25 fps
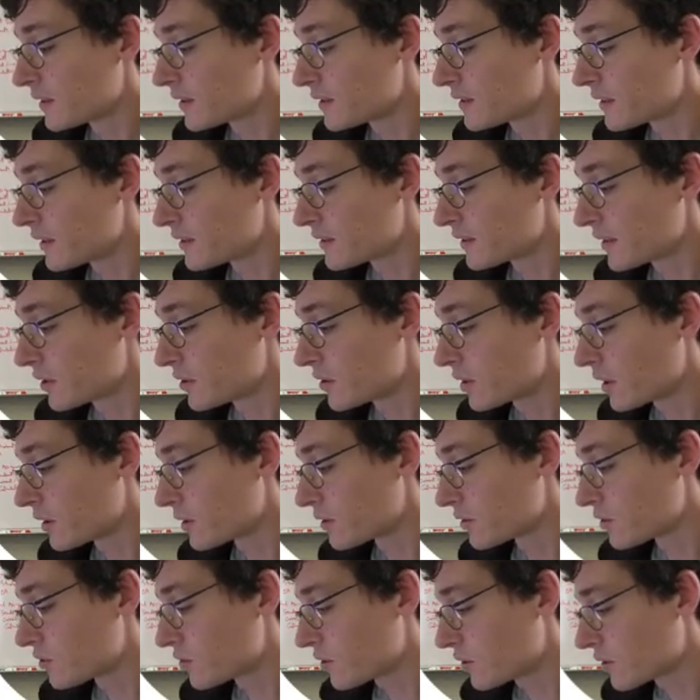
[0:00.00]
It says Elkhart
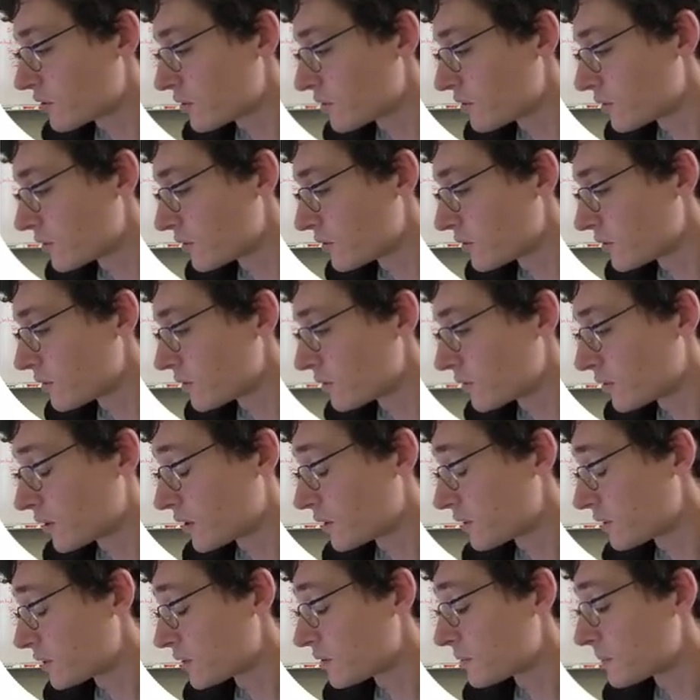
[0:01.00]
Instructional, or
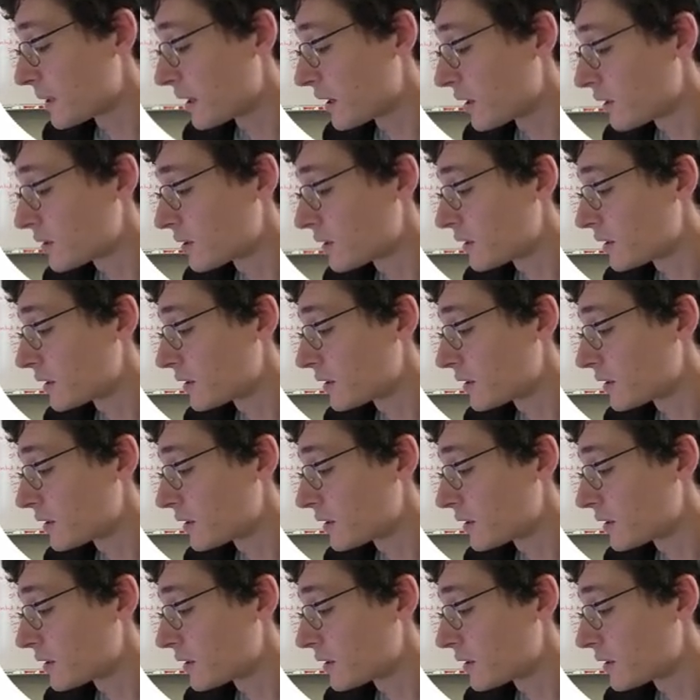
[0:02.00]
excuse me, uh,